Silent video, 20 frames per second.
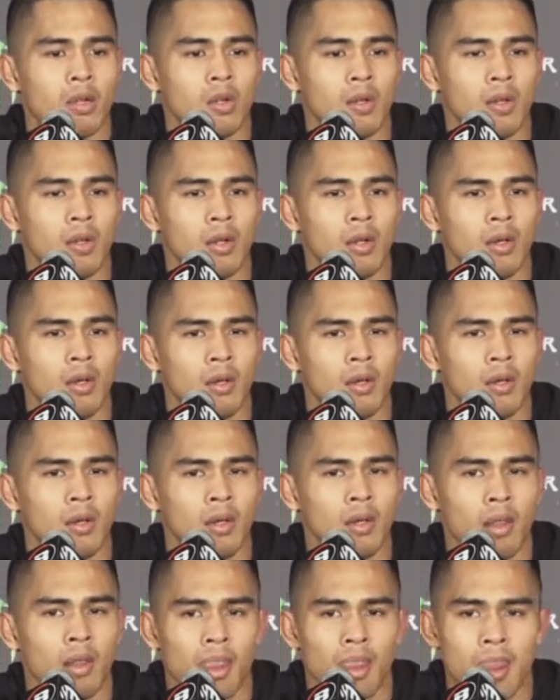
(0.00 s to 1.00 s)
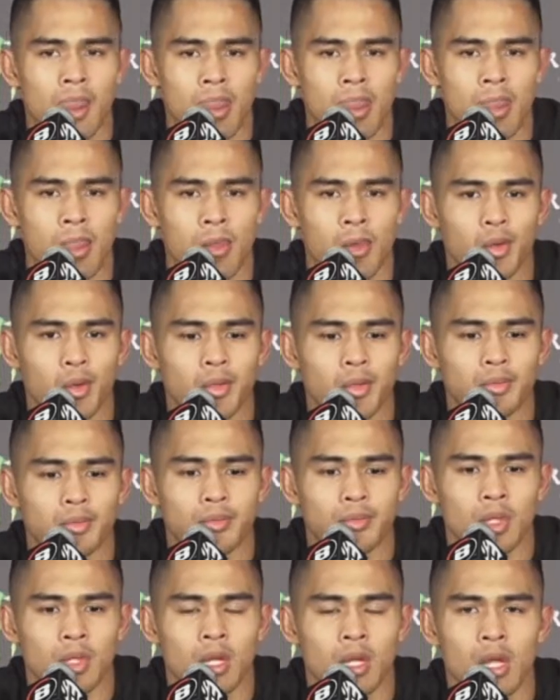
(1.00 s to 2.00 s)
uh, did you just lose
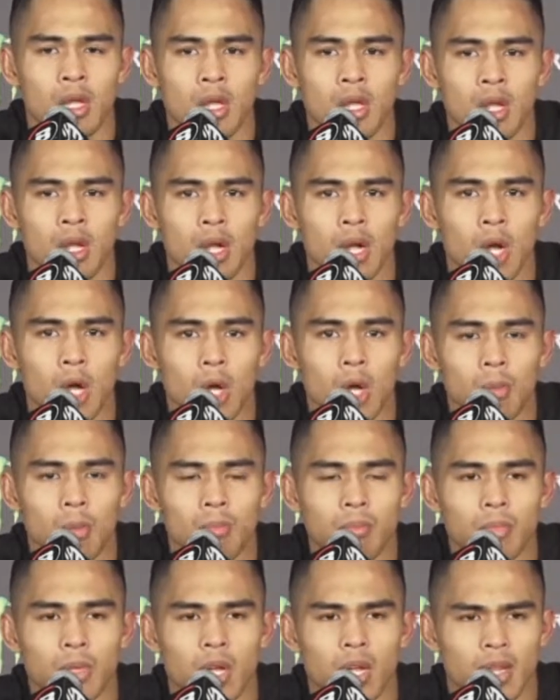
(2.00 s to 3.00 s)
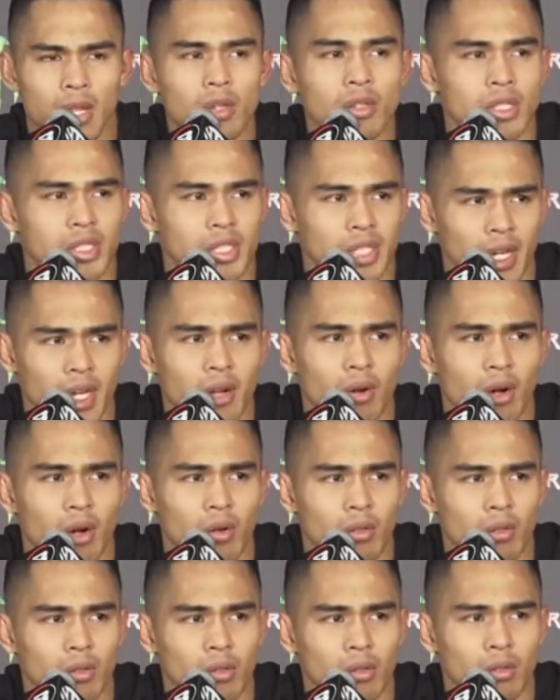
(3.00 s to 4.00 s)
balance? Um, I think it was the second round.
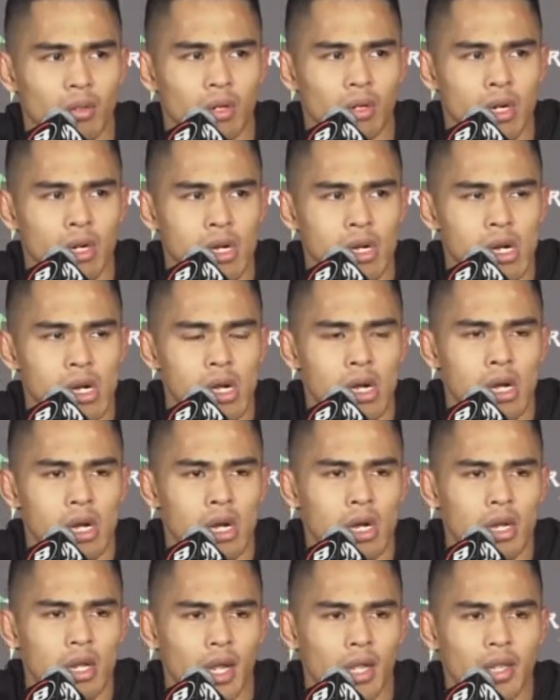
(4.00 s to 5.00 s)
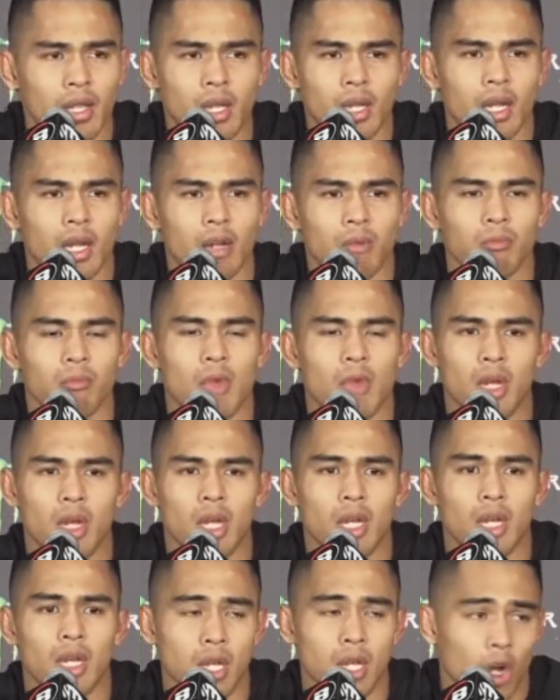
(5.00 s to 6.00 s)
Yeah, second round. Sorry. I think. I mean,
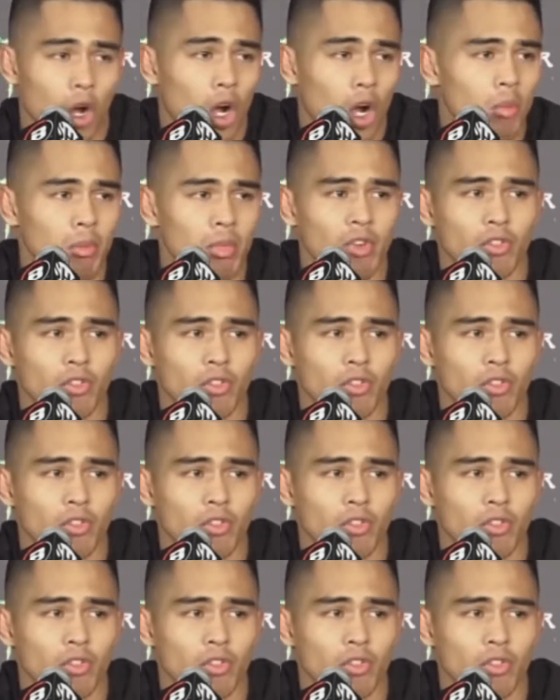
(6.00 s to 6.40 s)
he caught me for